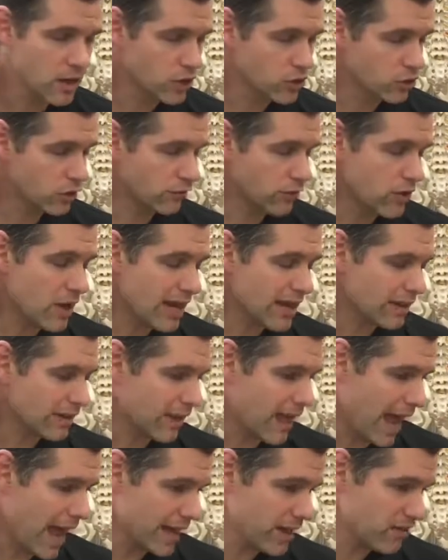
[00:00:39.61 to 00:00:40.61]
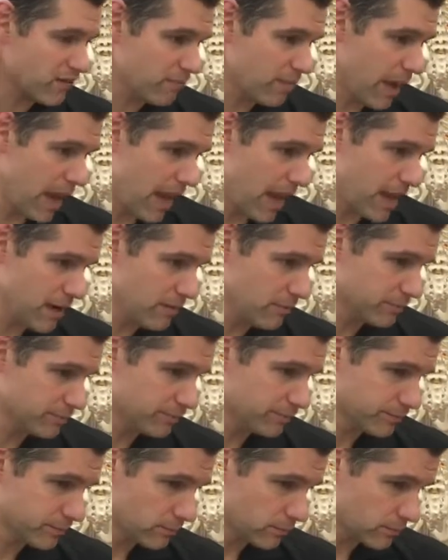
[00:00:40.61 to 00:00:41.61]
So if you got a line of pain,
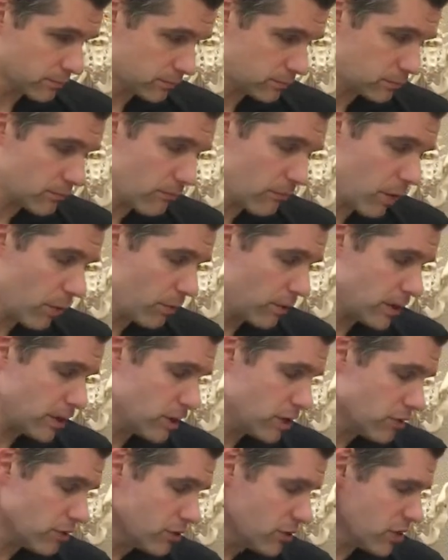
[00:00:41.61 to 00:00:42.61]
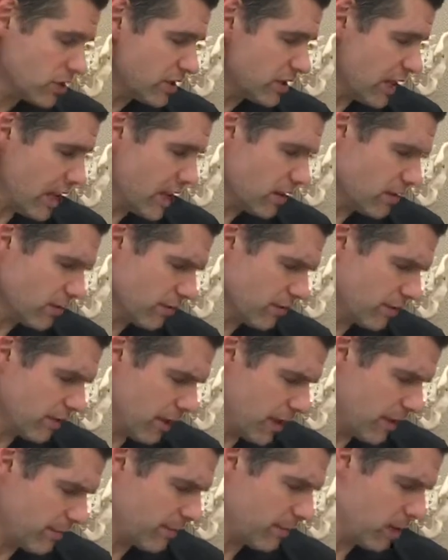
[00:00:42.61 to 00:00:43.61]
what you do is just take your
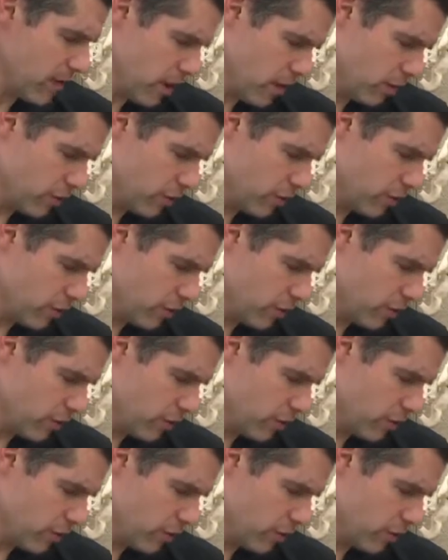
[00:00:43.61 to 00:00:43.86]
thumb